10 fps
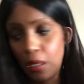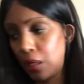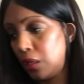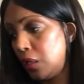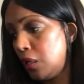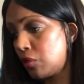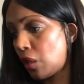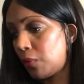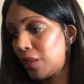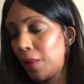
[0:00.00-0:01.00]
okay?
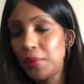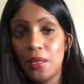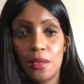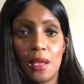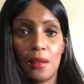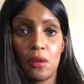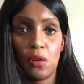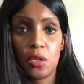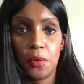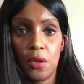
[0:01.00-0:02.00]
So with that being said,
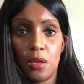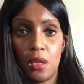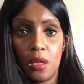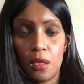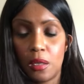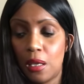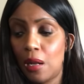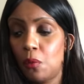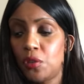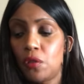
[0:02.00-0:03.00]
guys, we're going to get
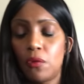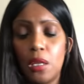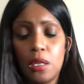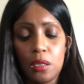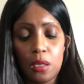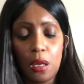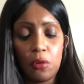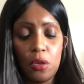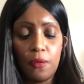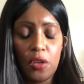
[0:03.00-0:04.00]
on with your reading. So,
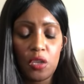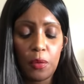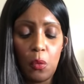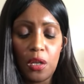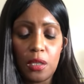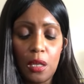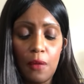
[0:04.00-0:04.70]
Universe what is